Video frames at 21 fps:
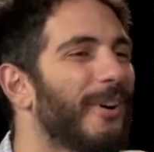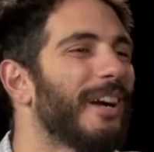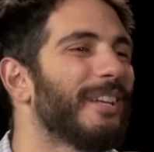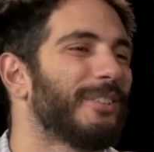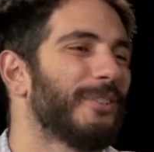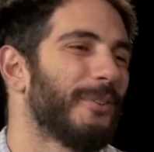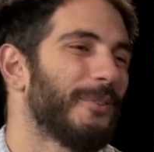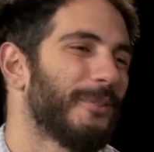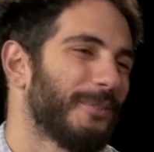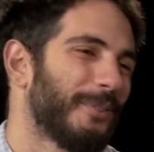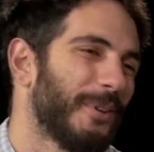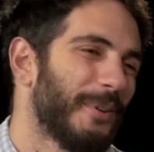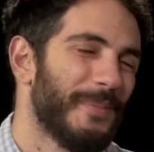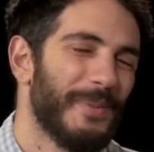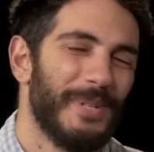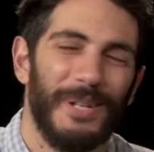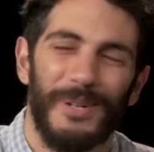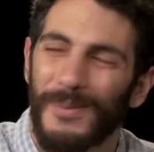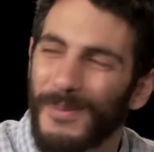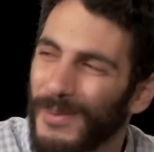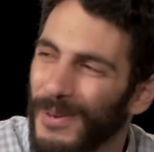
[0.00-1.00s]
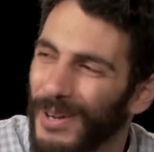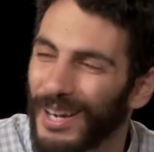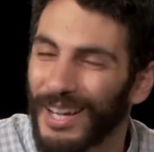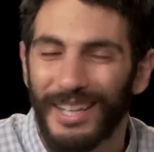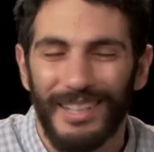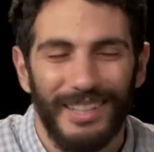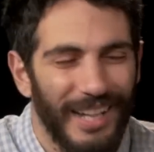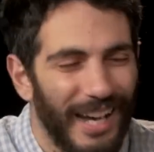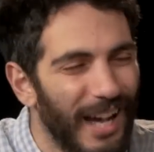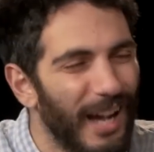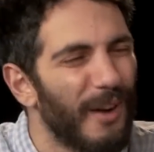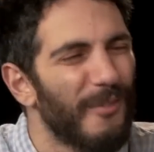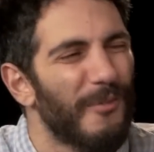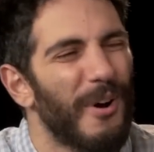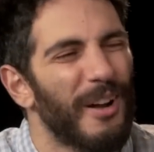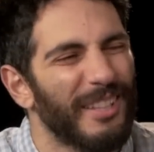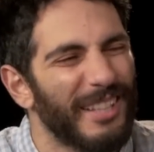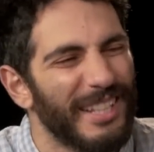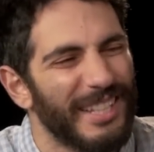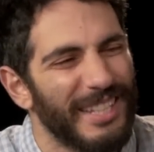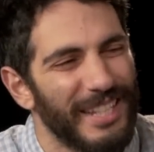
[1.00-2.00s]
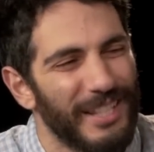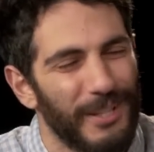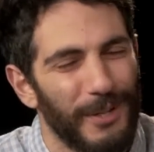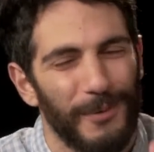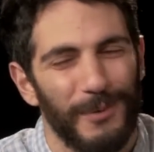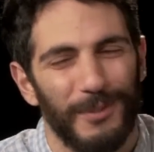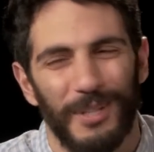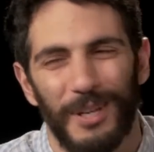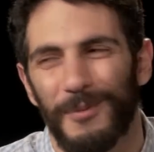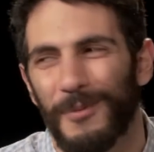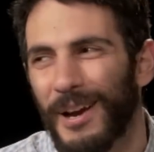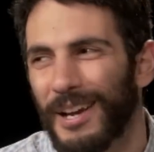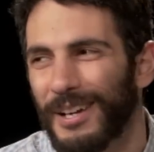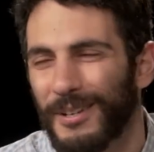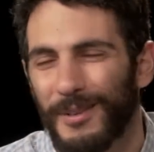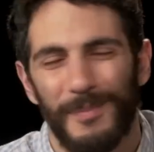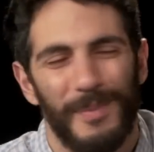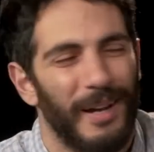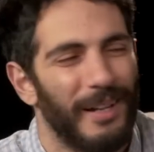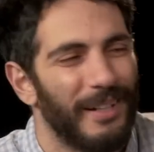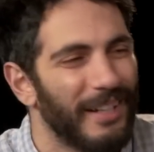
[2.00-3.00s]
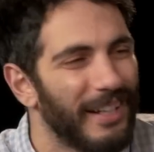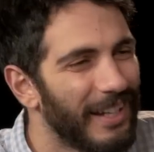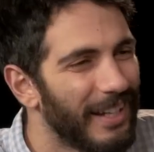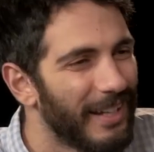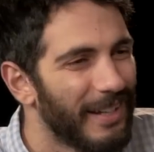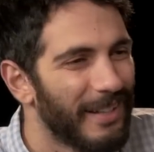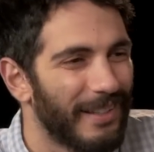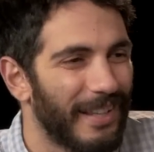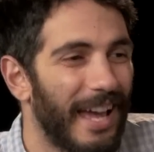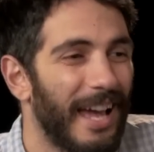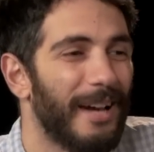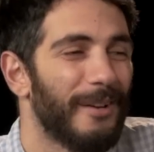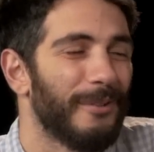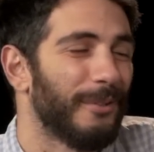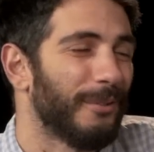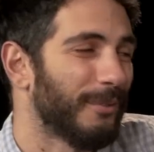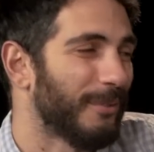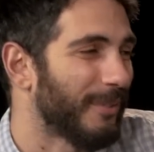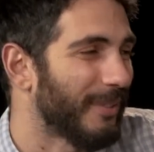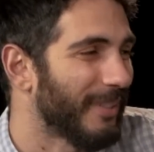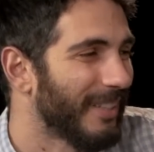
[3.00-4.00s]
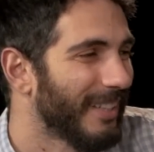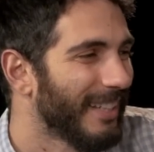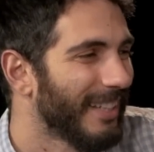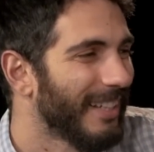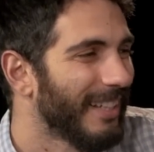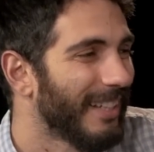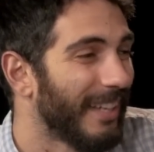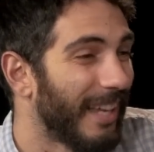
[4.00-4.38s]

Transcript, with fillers: who I thought was going to be number one. I, I wanted to see someone say Wayne Chrebet. No, he the that heart and soul.